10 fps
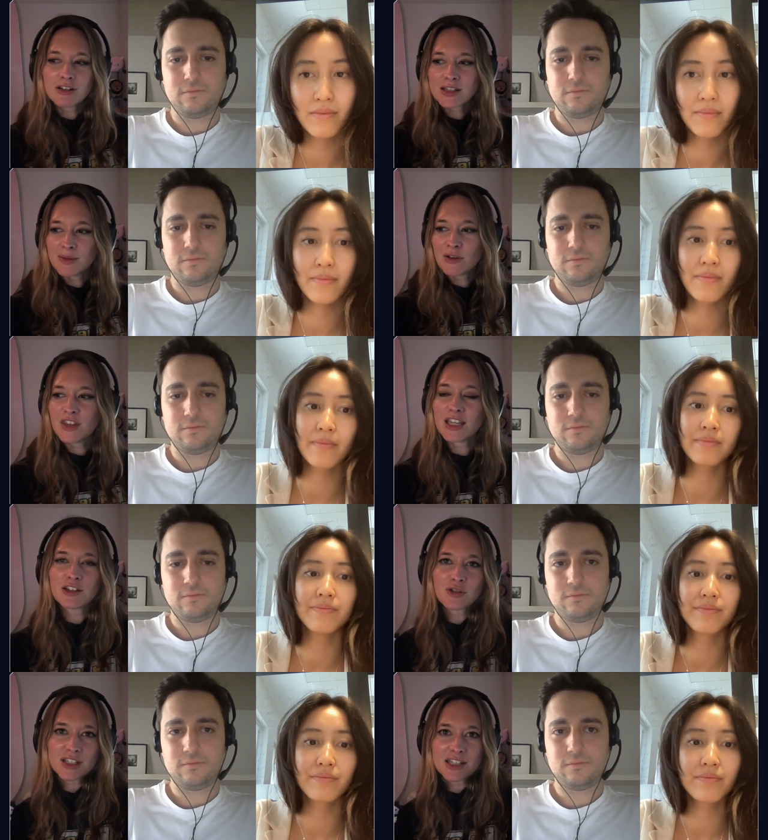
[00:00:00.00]
Speaker 1: some of the
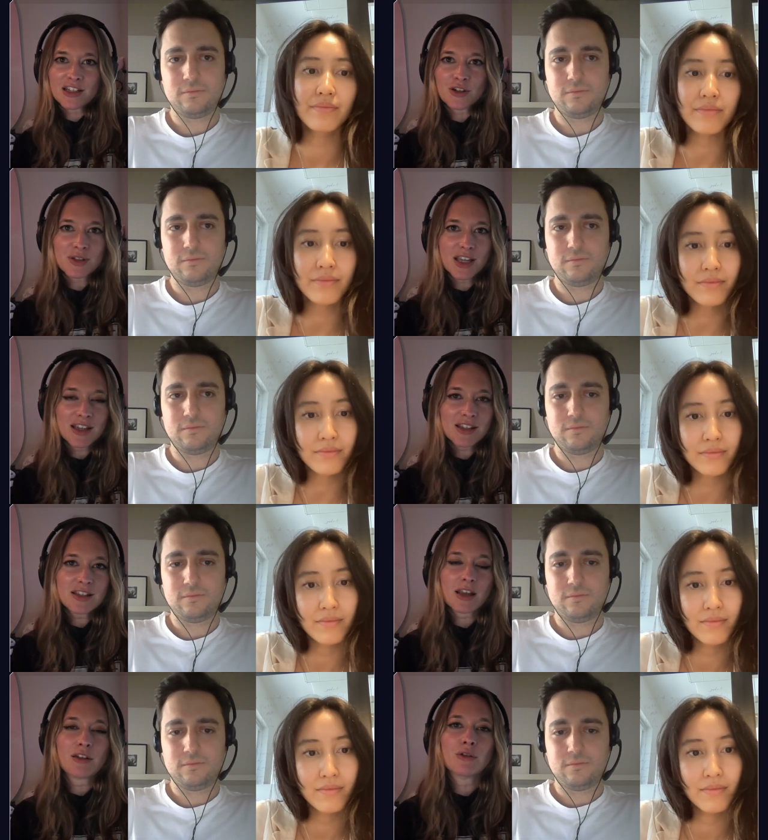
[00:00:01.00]
interesting use
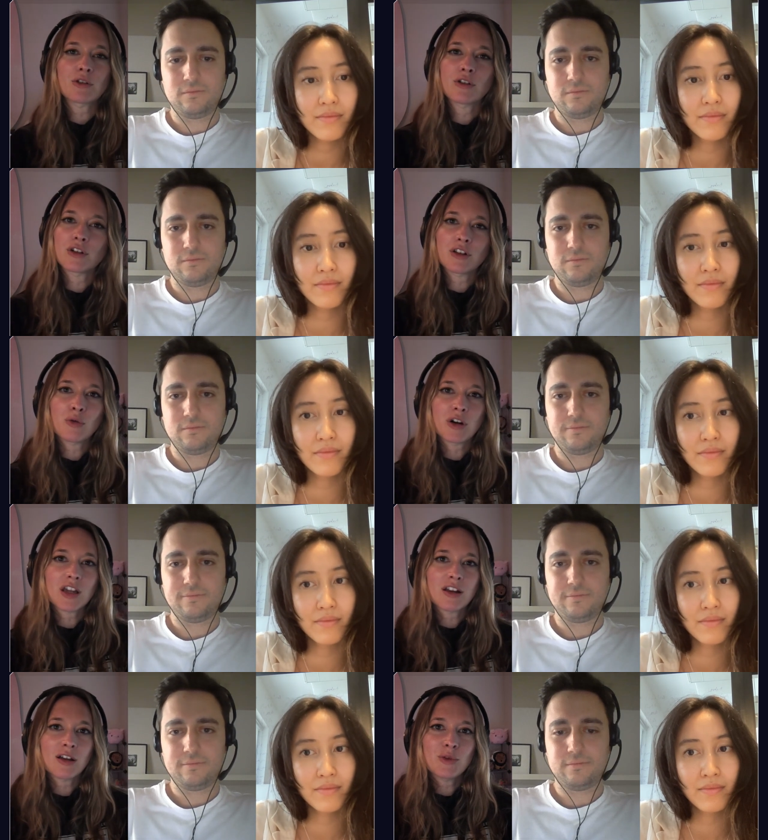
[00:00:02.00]
cases that you're currently
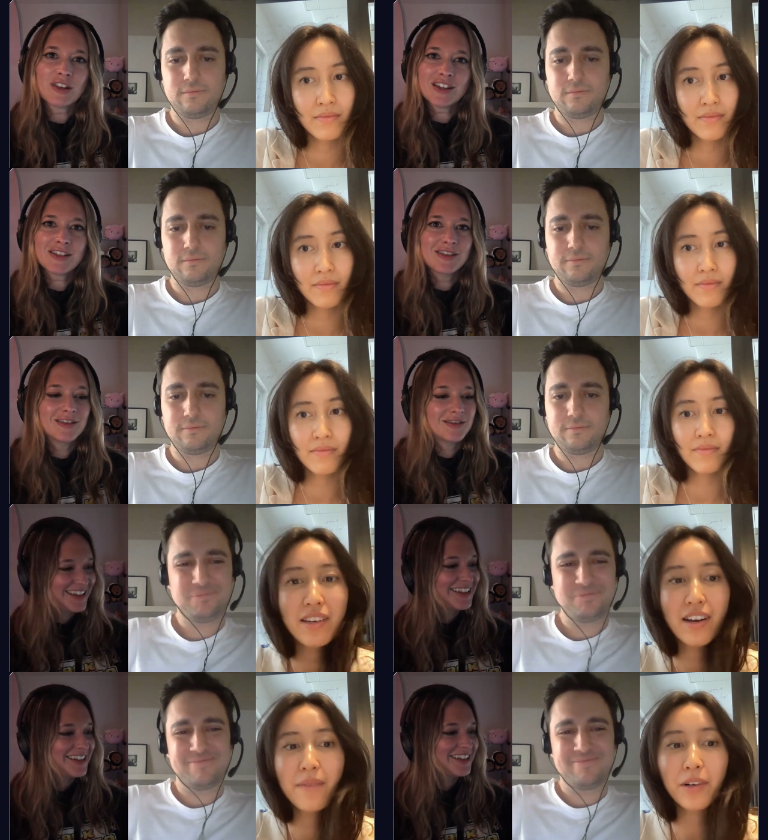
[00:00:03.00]
working on with us?
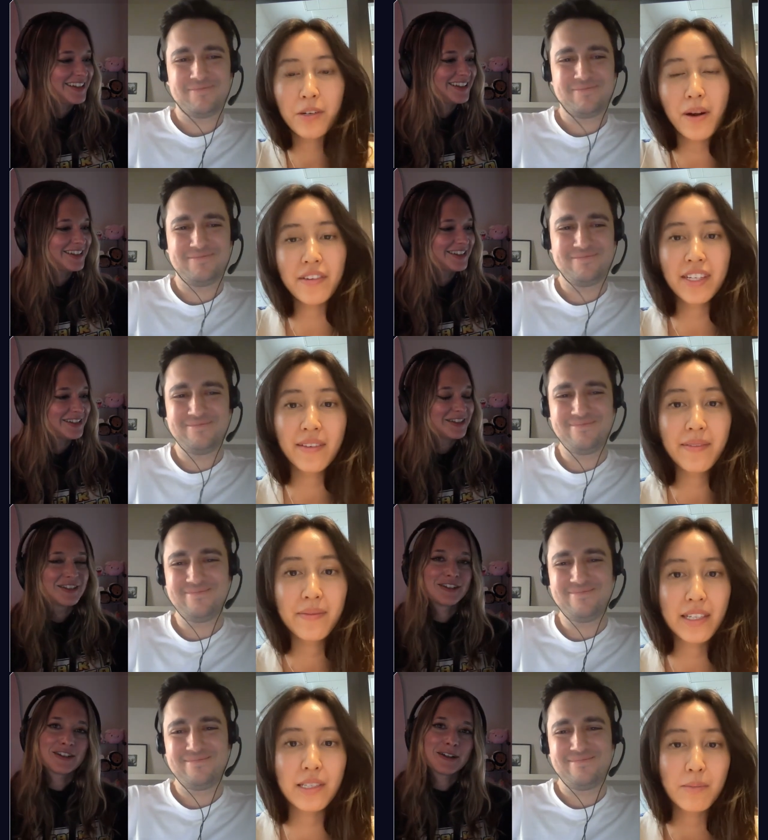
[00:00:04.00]
Um, our
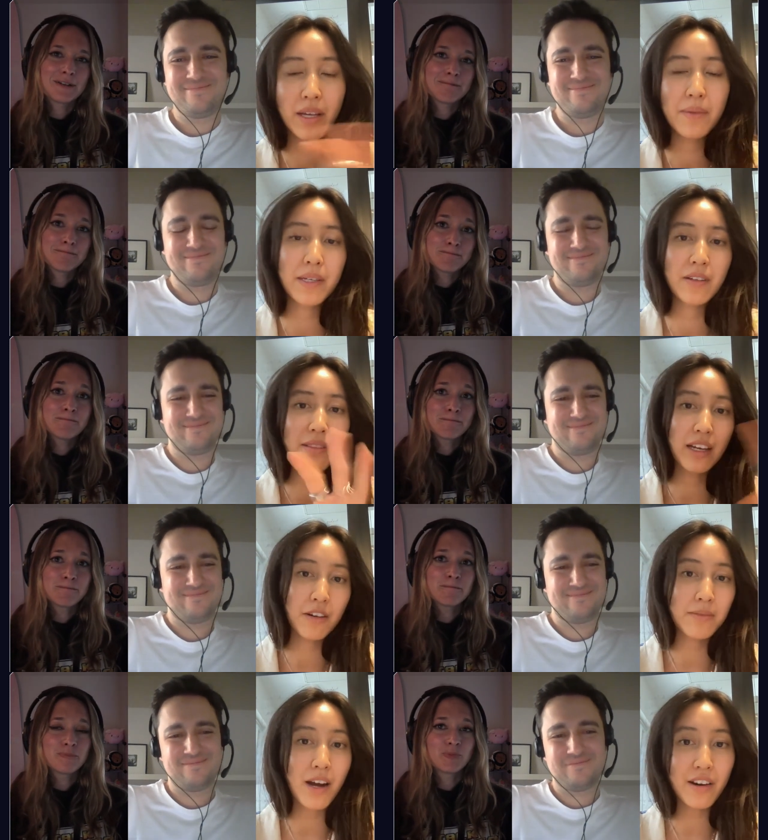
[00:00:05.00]
cryptography team is split
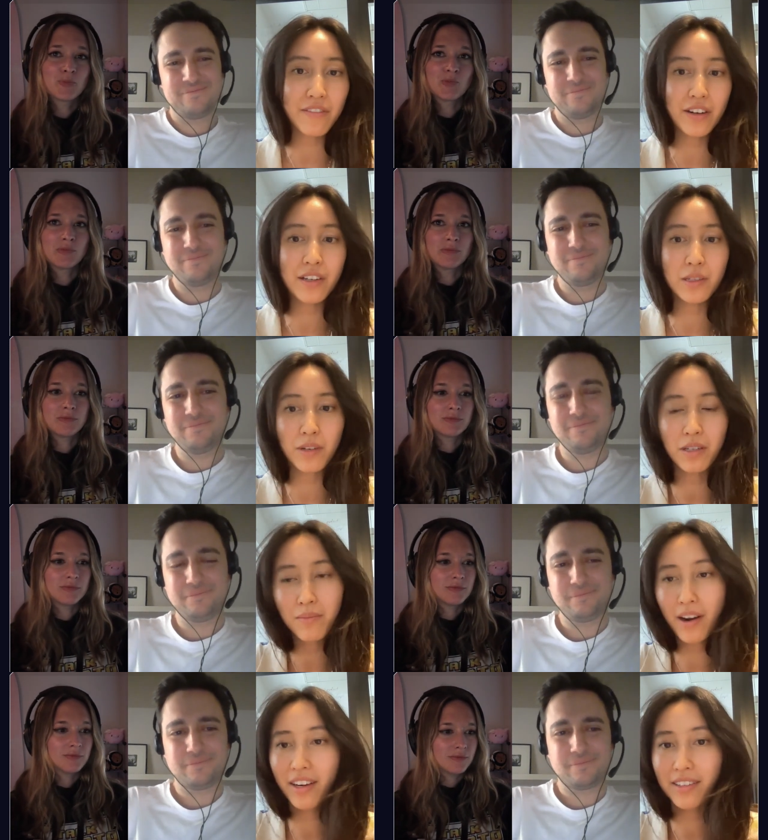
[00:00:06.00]
between like
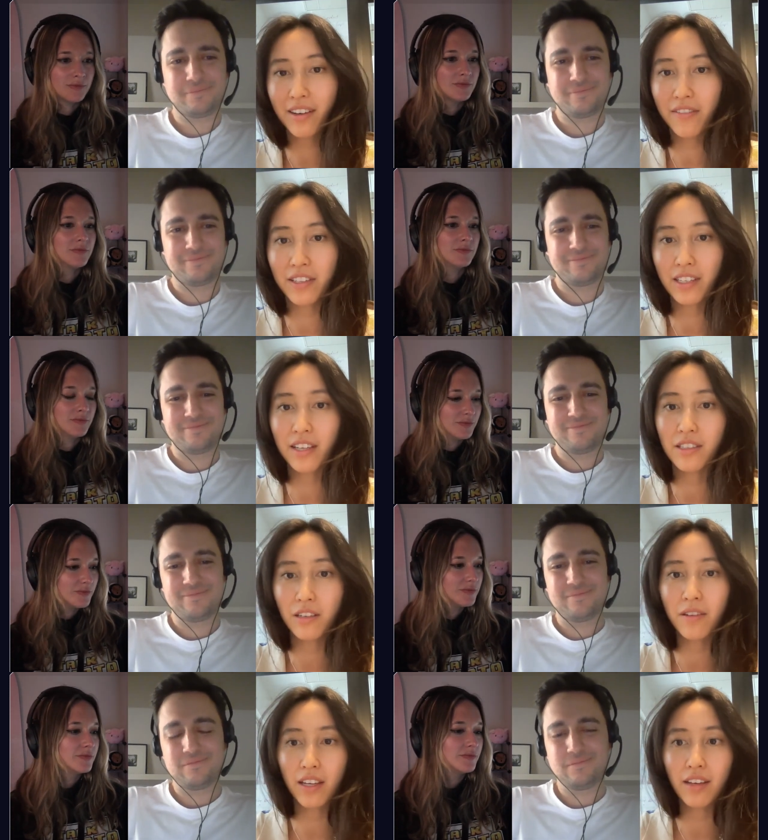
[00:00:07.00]
Speaker 2: cryptographers, which Markus
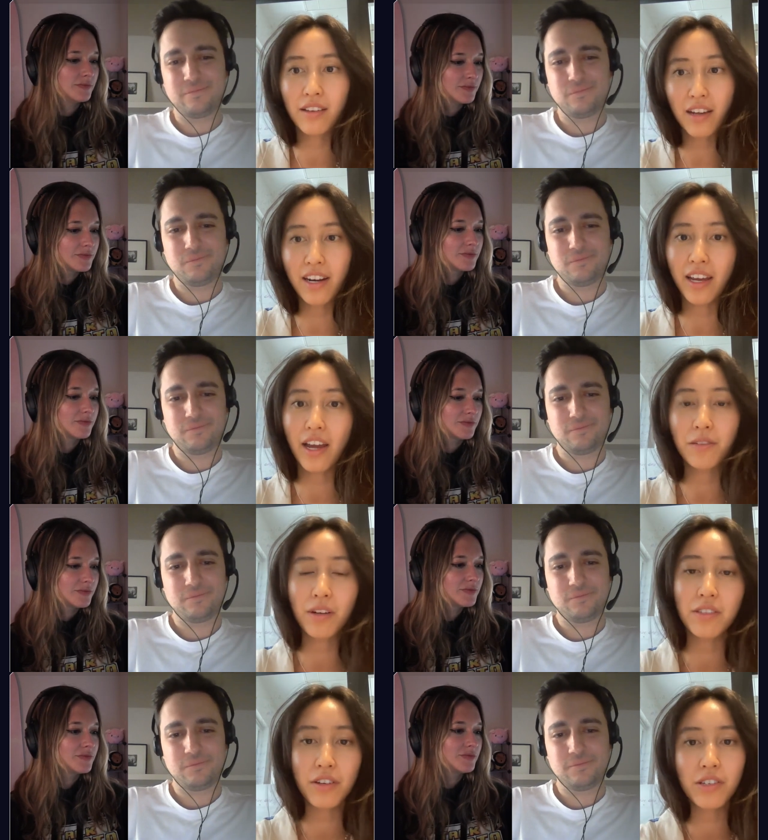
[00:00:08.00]
obviously is doing
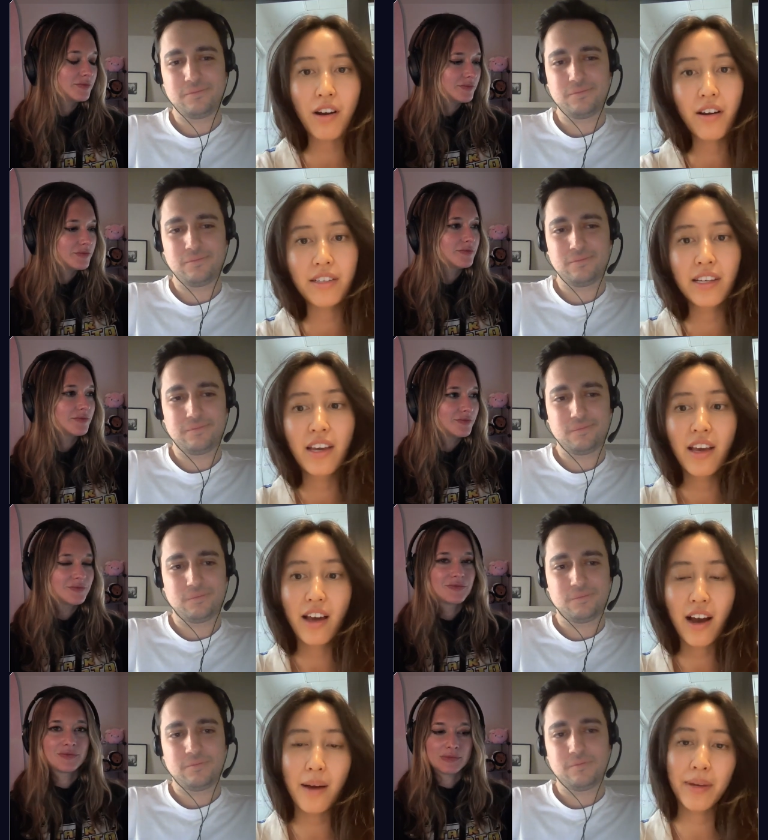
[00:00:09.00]
cutting edge research on,
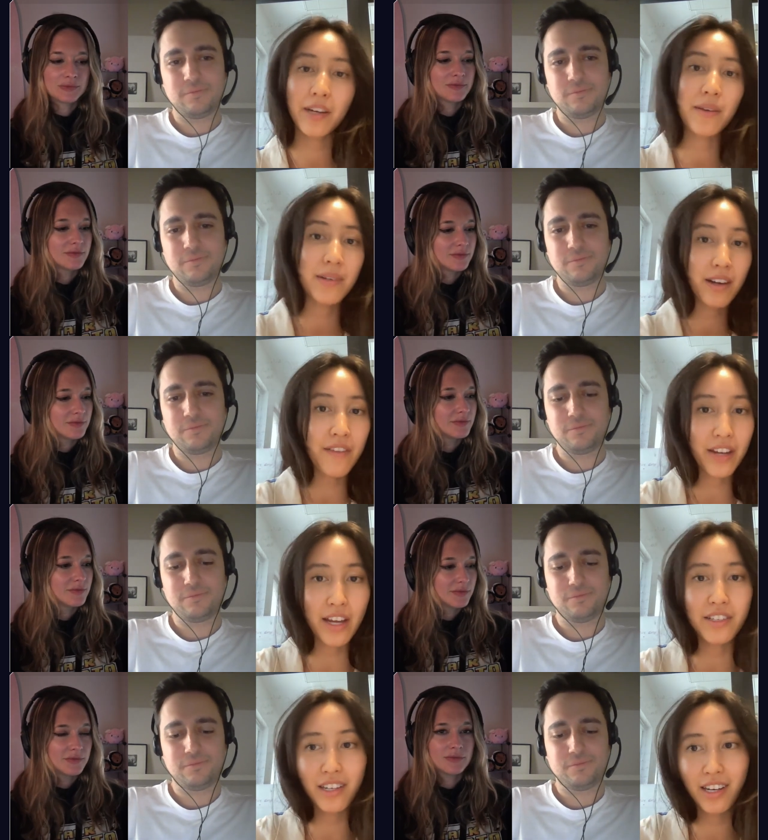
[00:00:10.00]
um, and
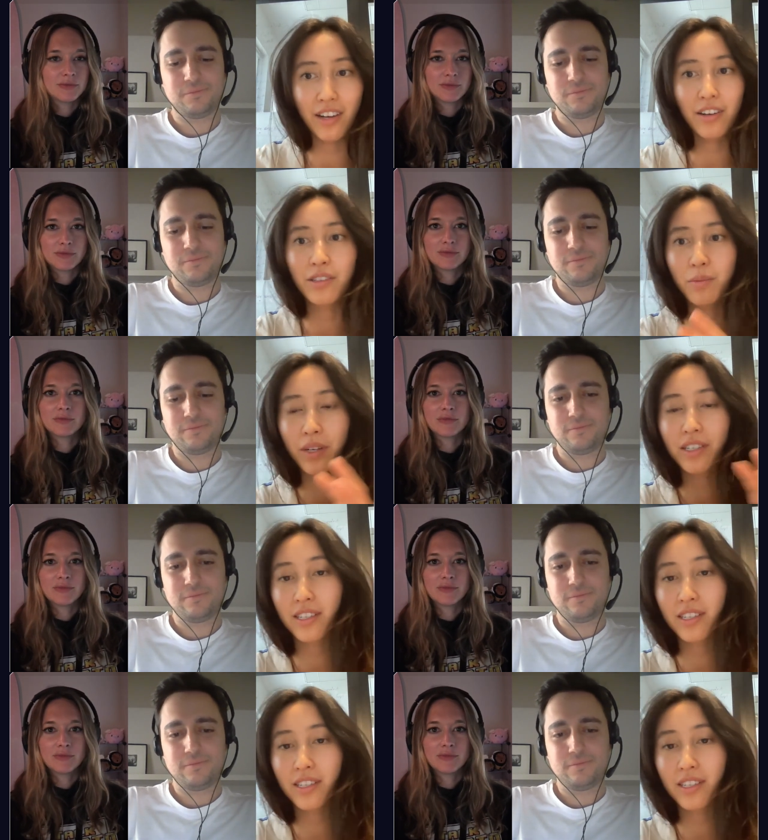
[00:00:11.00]
cryptographic engineers,